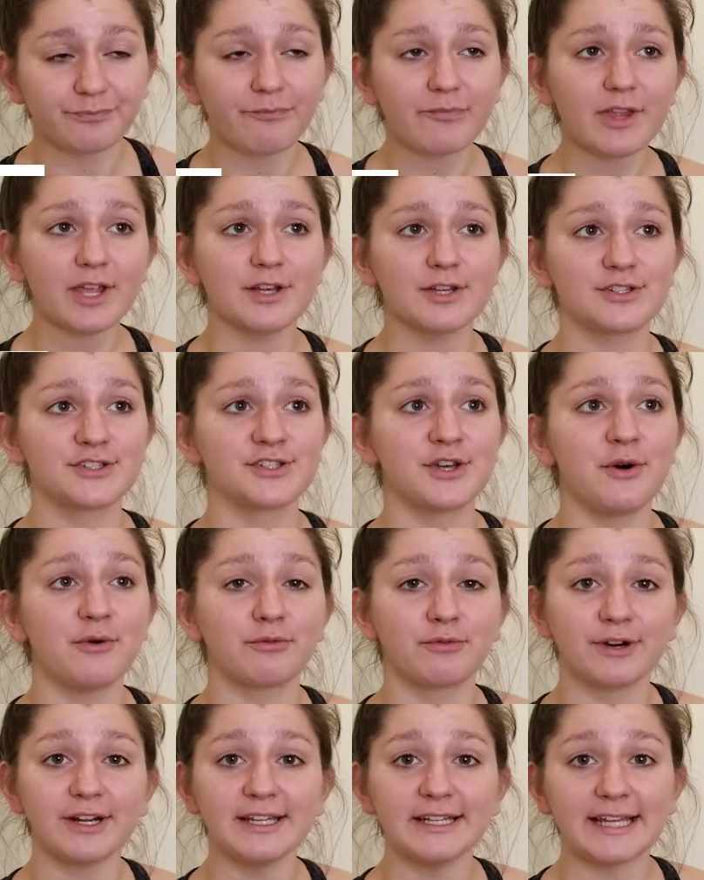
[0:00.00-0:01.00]
So
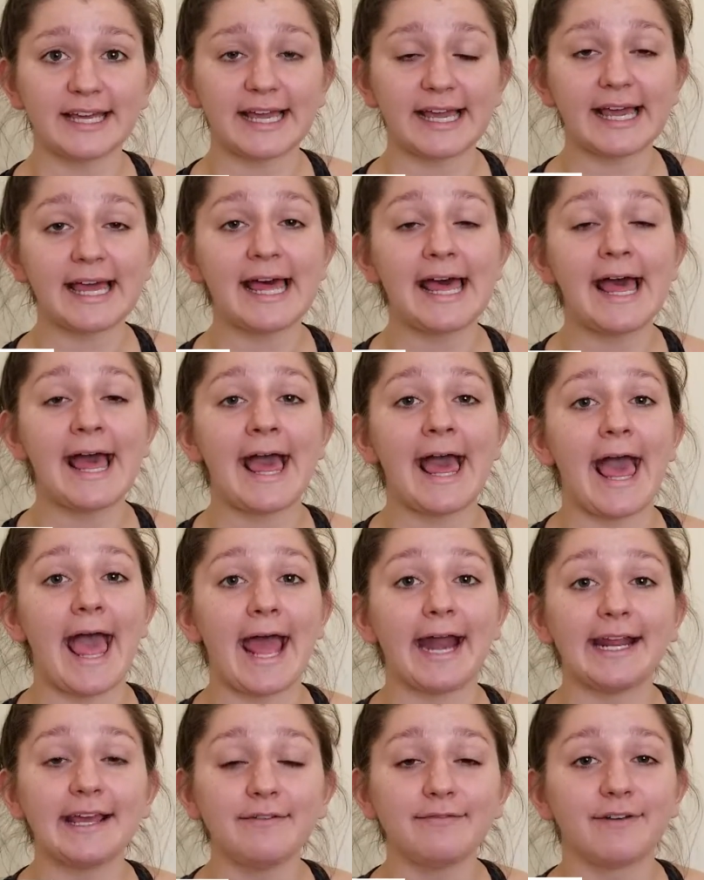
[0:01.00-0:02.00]
really,
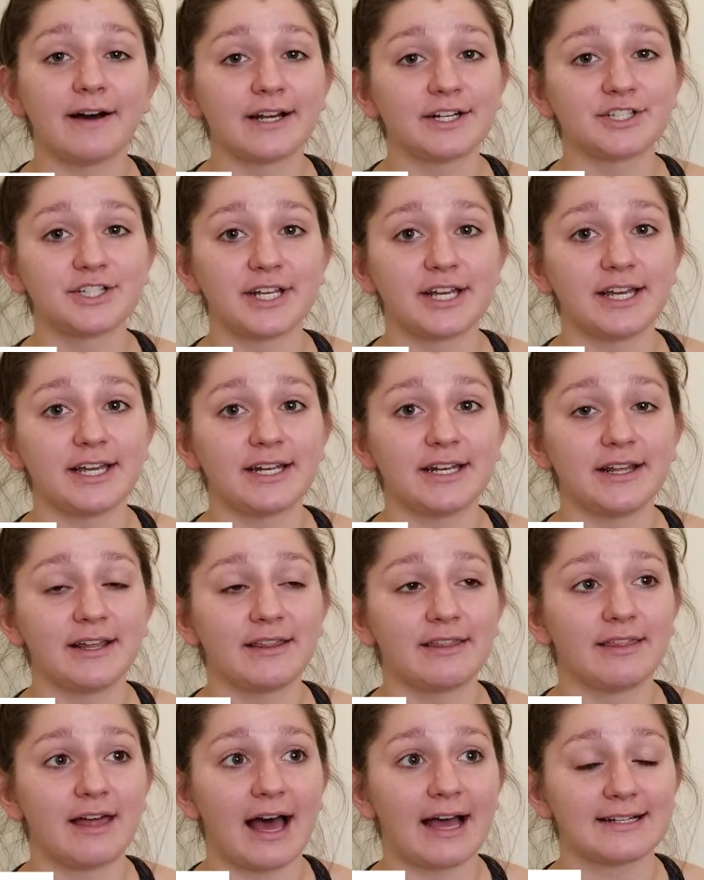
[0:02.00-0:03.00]
any function
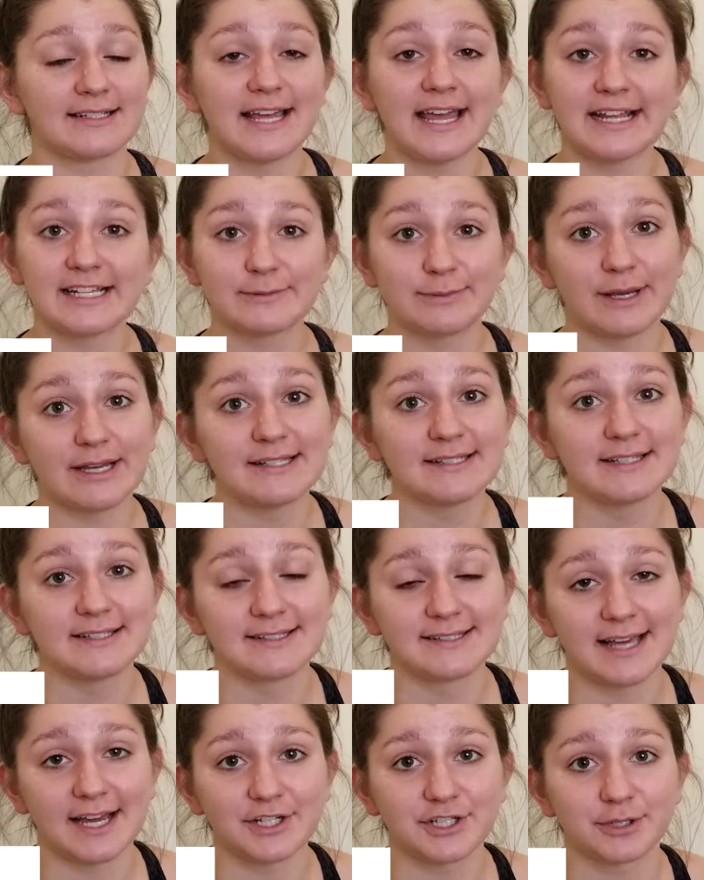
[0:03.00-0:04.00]
that takes place
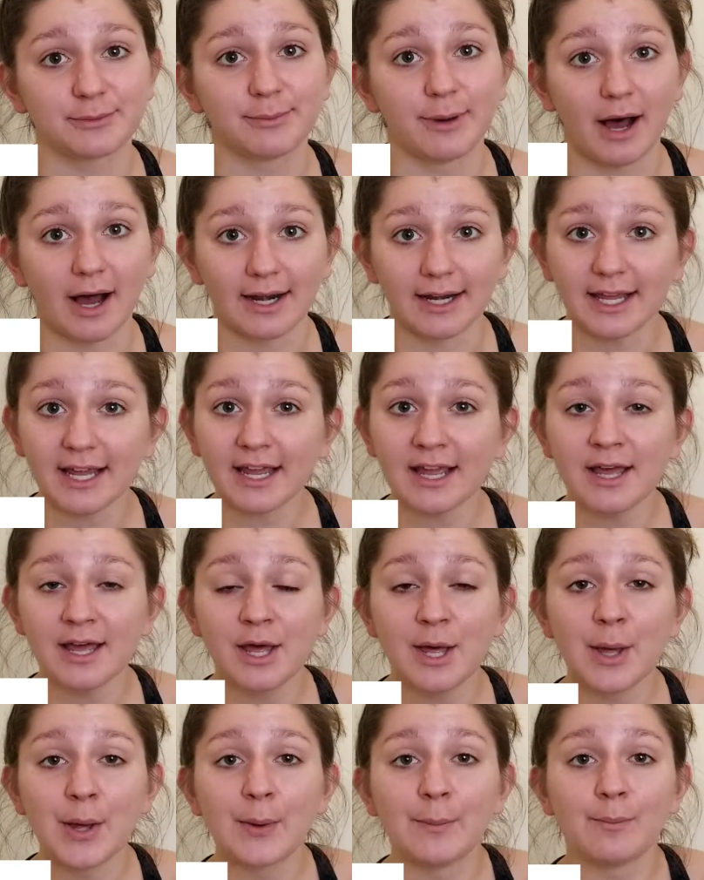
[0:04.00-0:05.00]
inside your body,
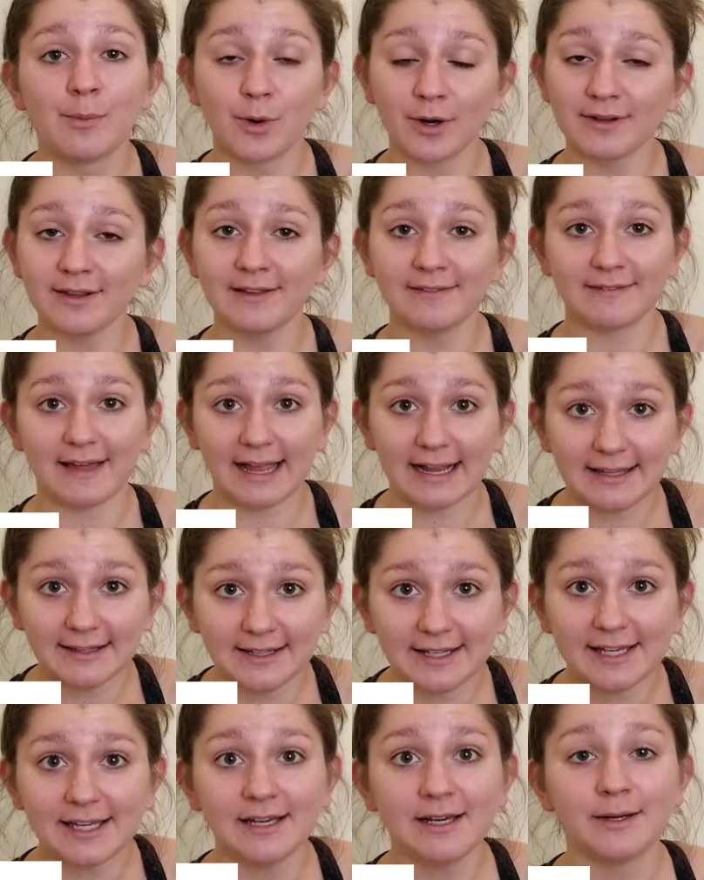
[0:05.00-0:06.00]
more than
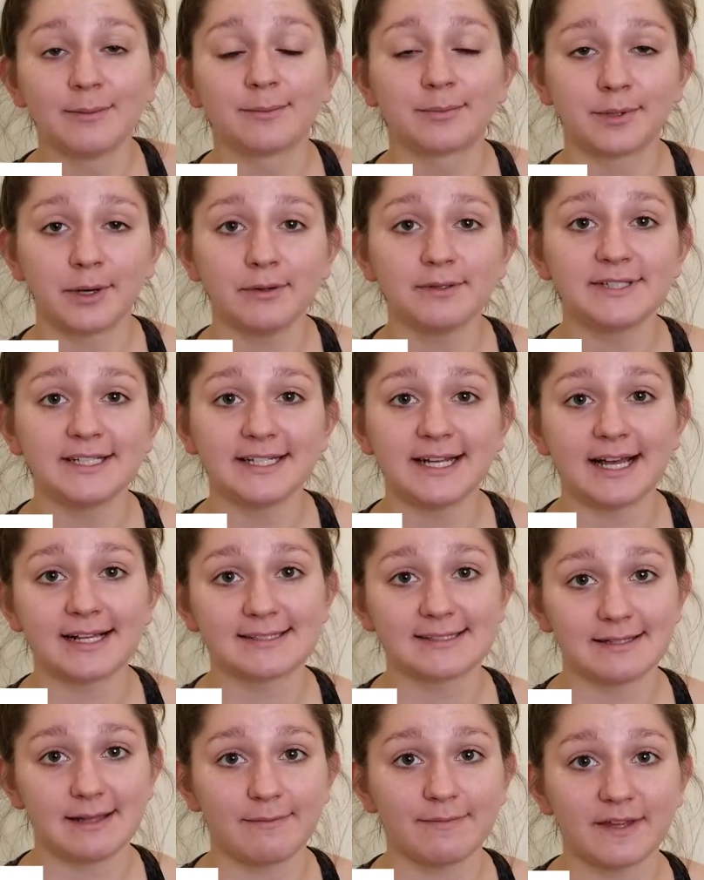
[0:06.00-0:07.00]
likely, protein
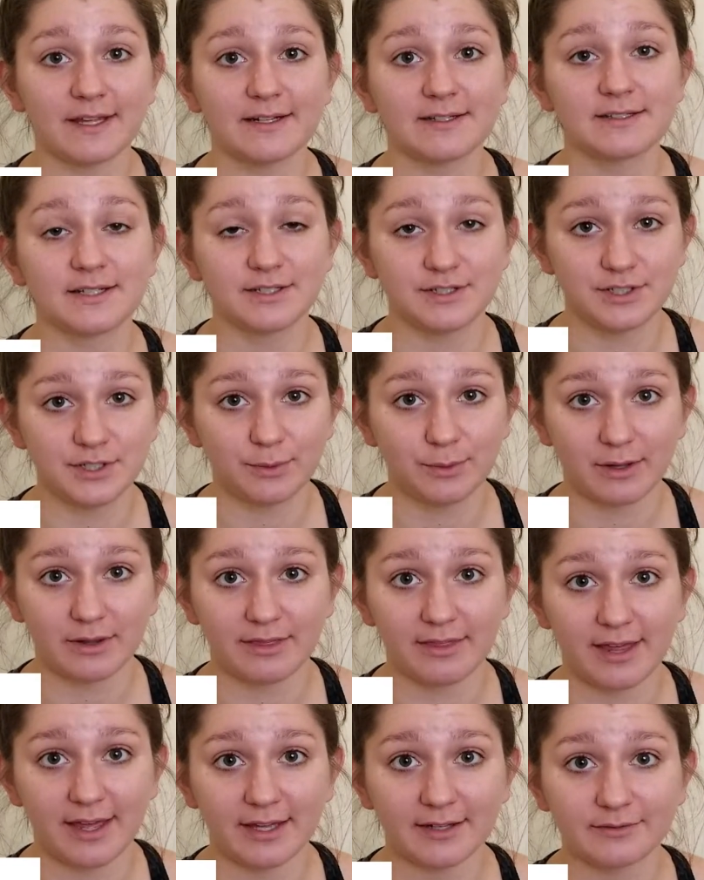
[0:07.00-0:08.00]
has something to do
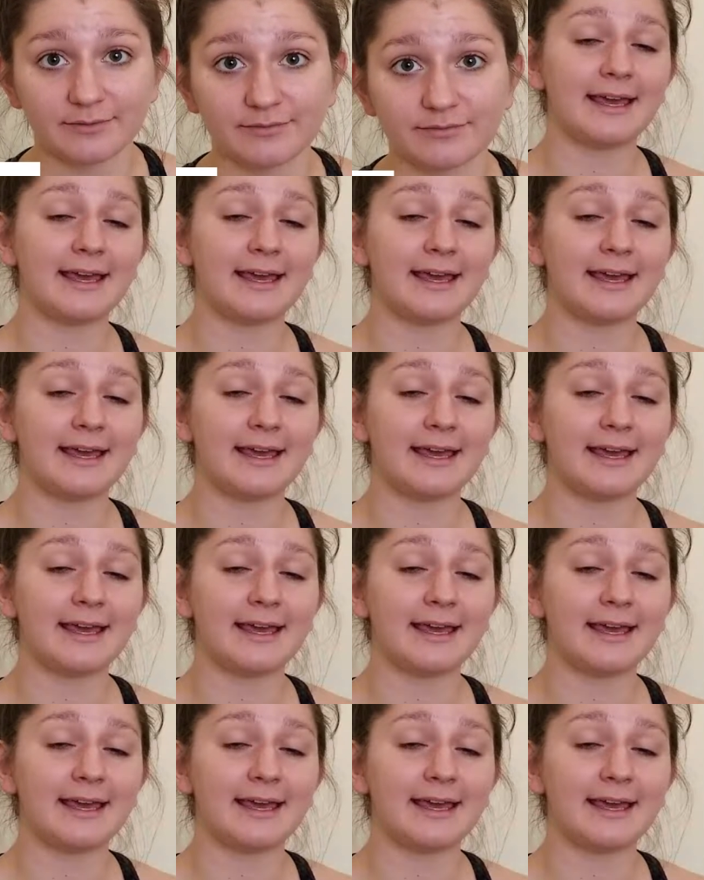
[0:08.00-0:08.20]
with it.